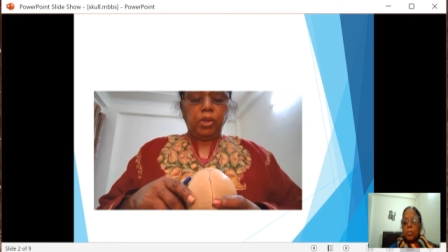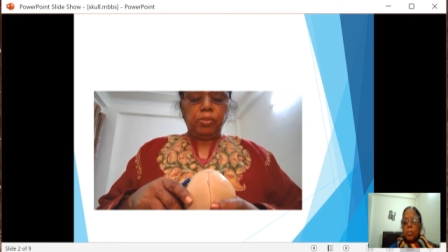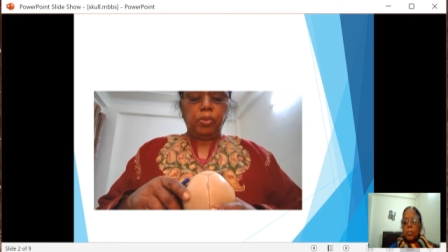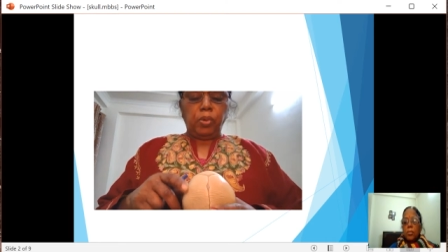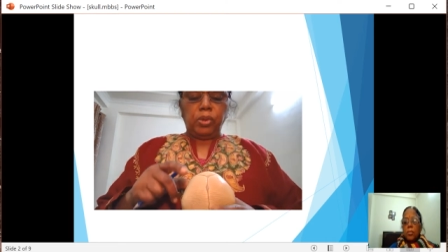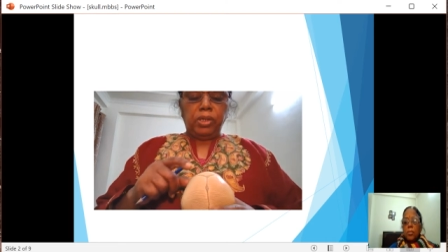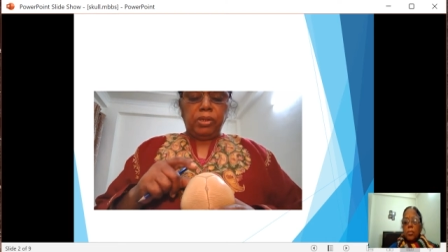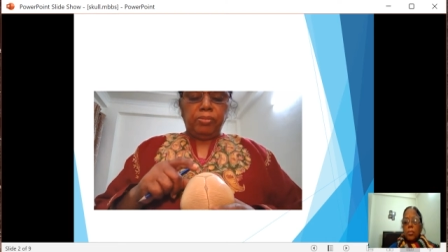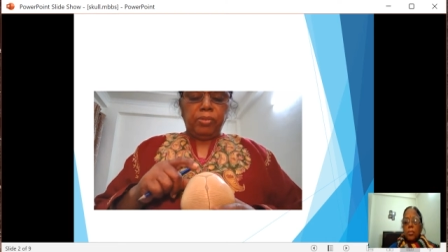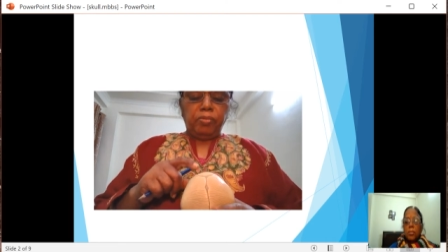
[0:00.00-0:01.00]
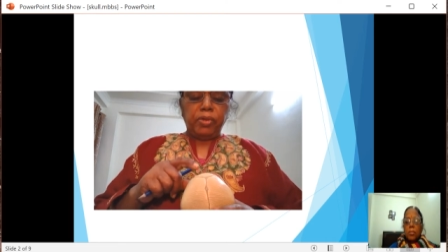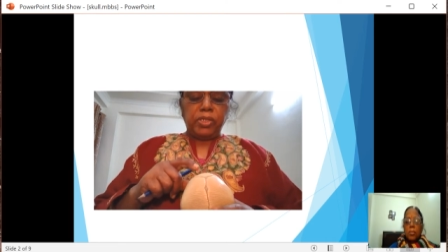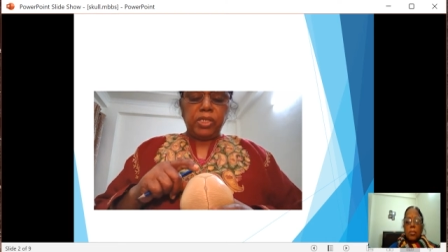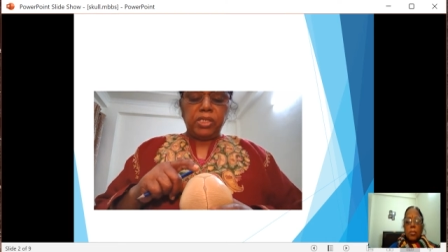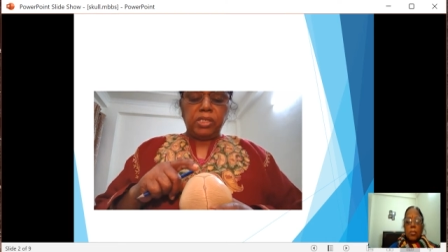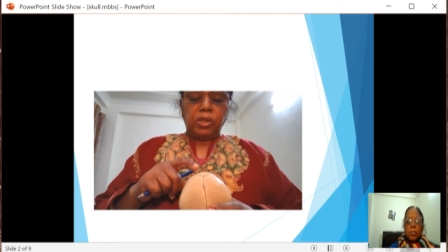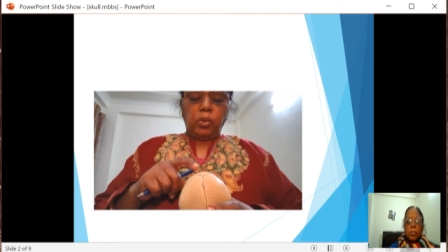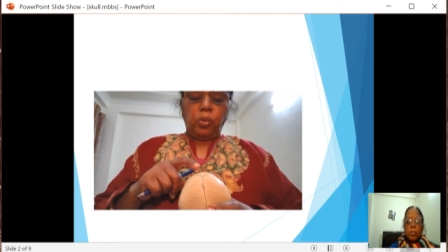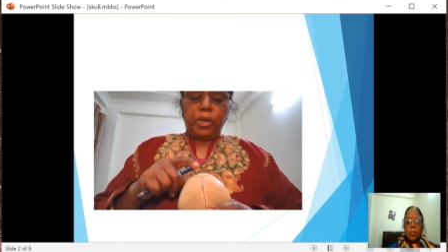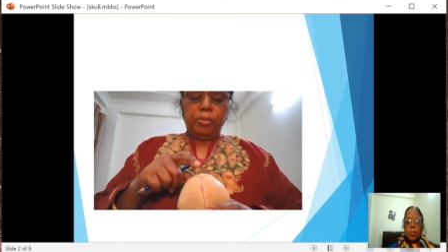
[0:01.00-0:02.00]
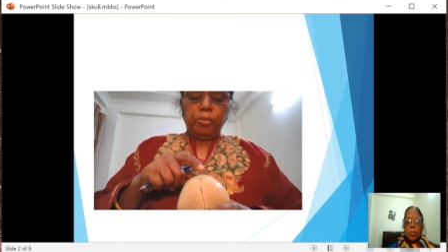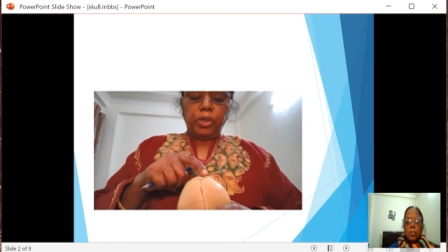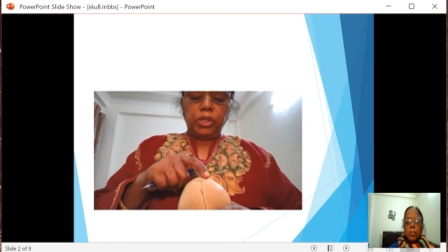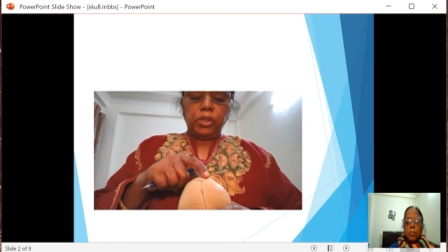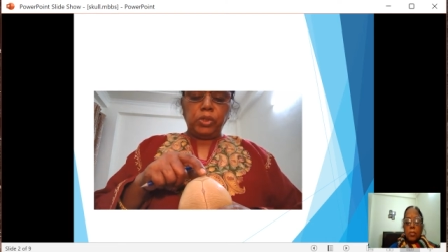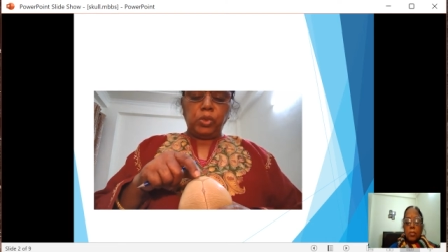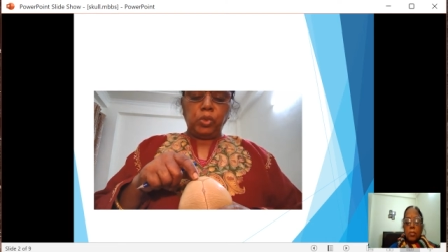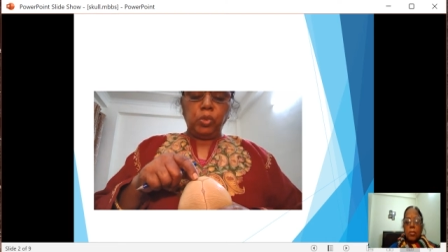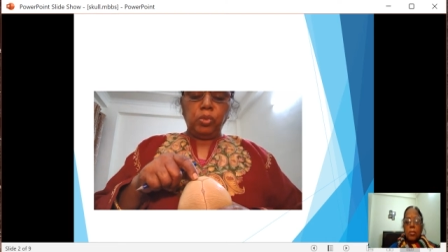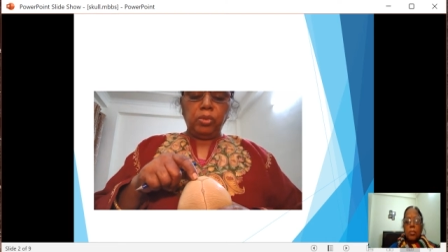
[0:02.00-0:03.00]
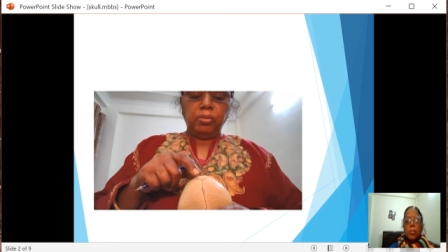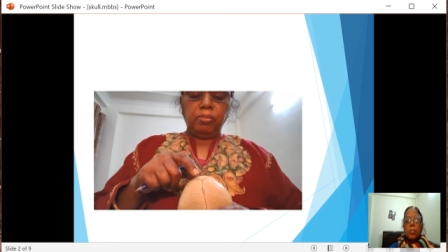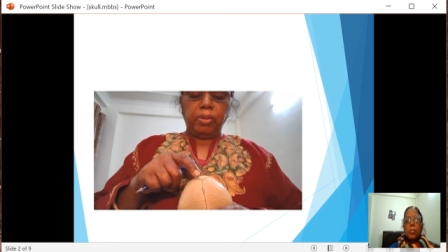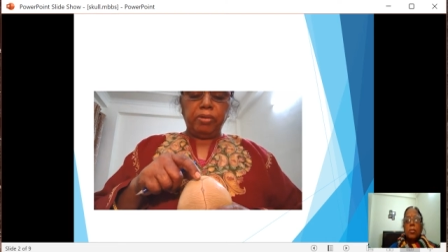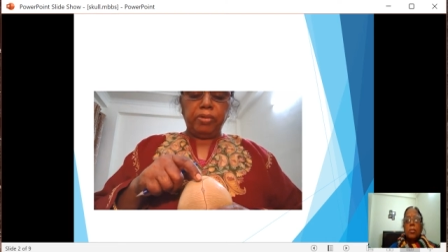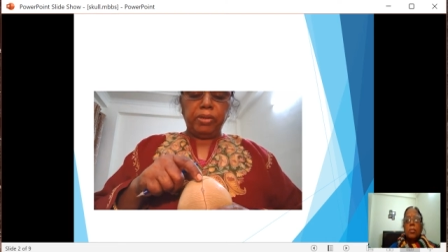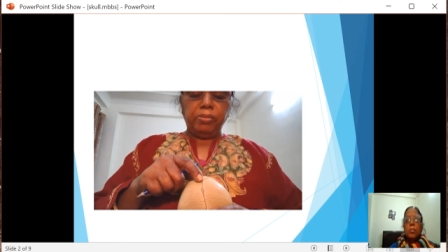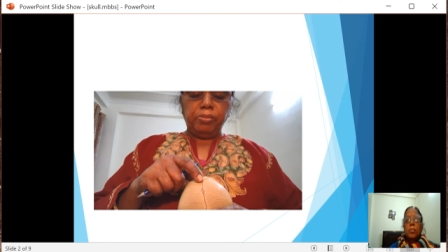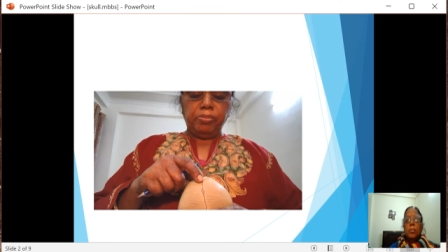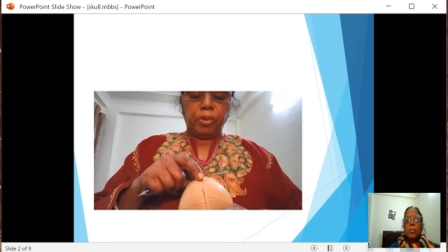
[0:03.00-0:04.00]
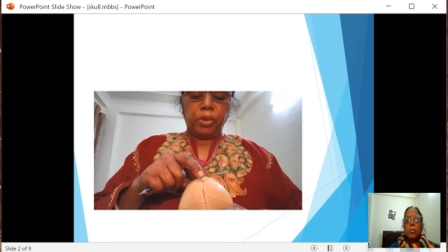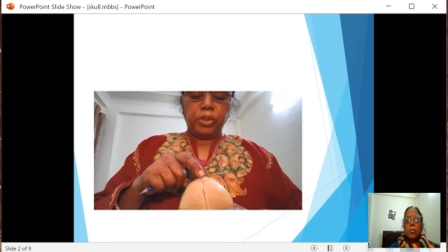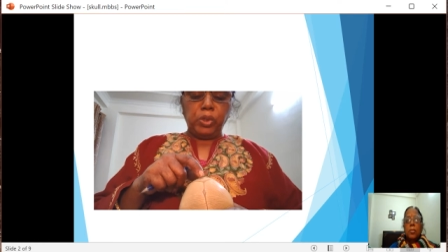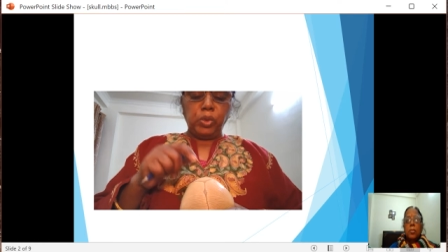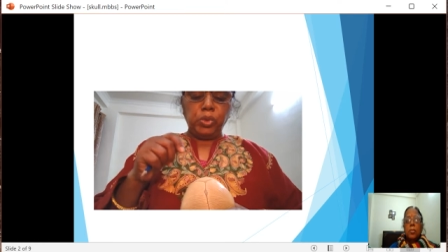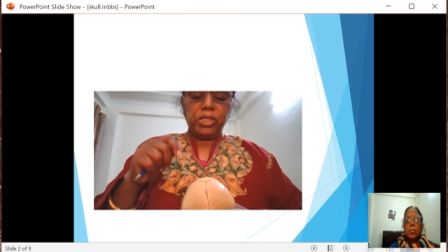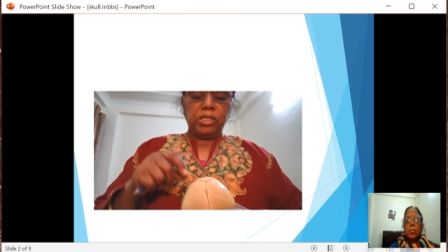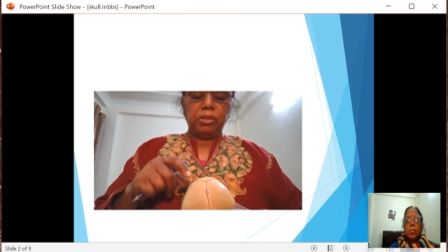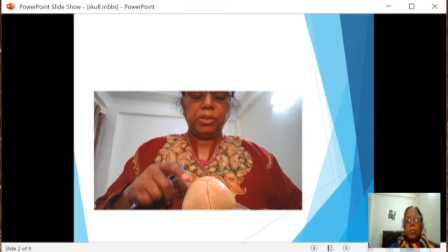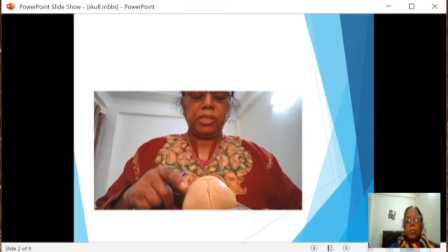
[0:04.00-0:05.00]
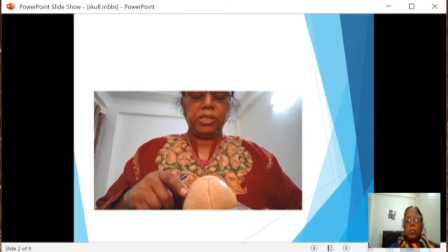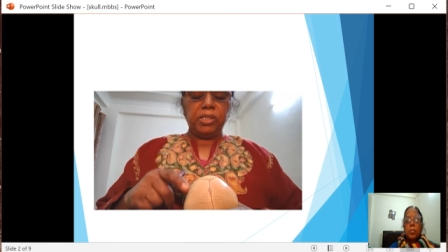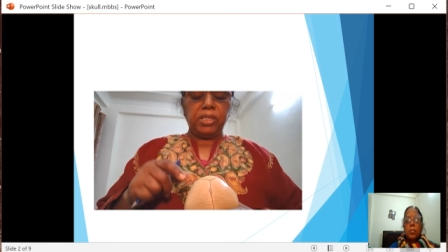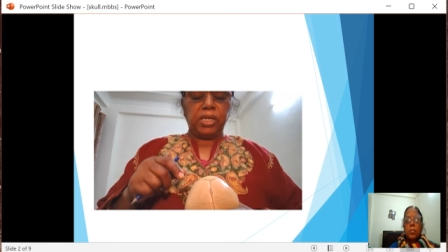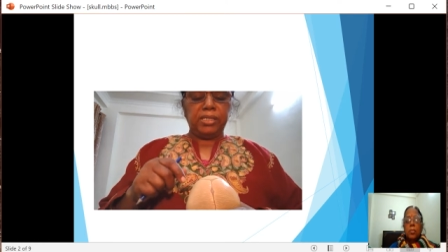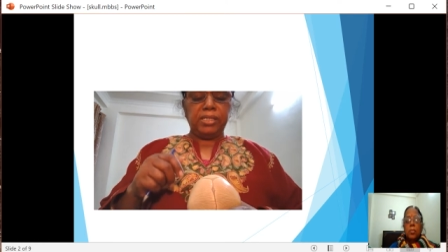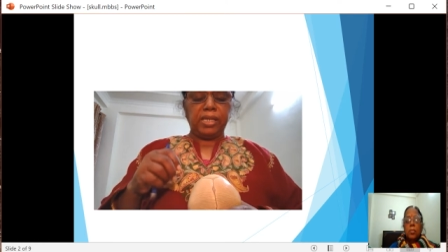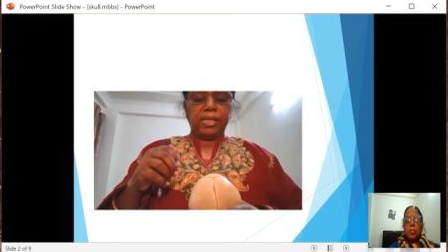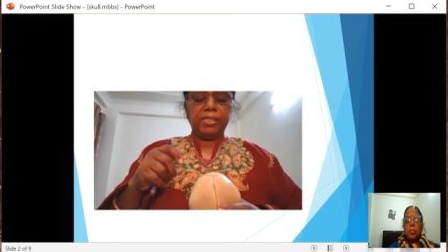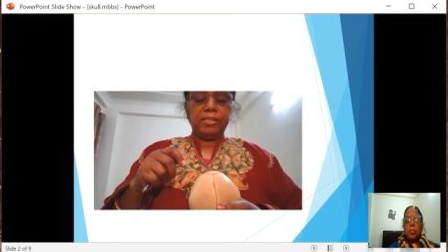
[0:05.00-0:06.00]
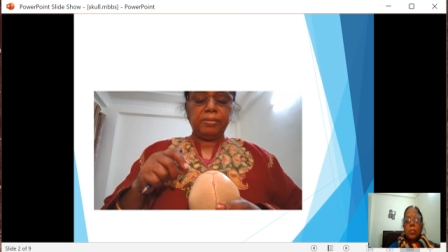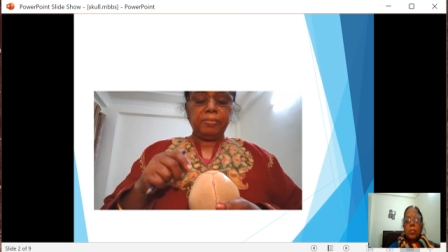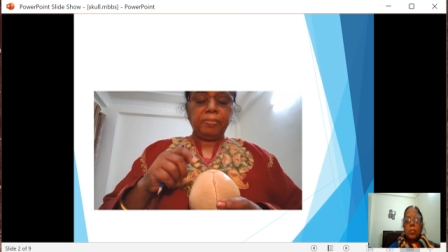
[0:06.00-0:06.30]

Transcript: bone, which is 1.2 by 1.2 centimeters in size.